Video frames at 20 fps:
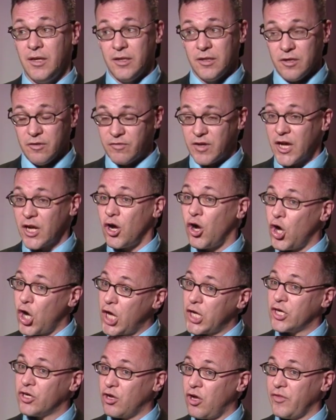You've got to
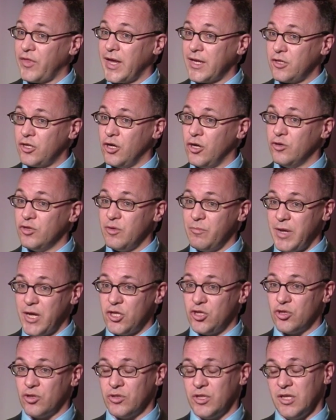audit all that code to make
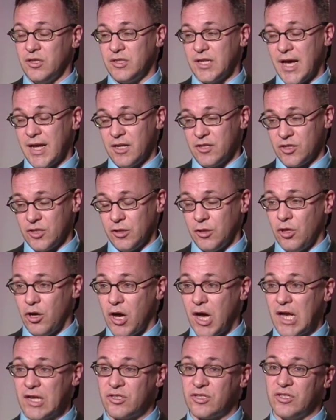sure that data isn't
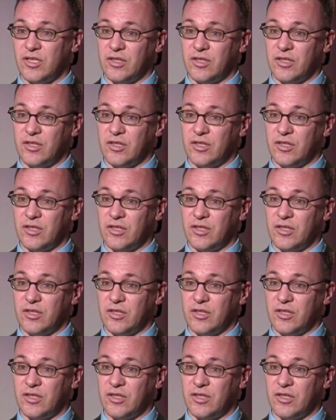lost,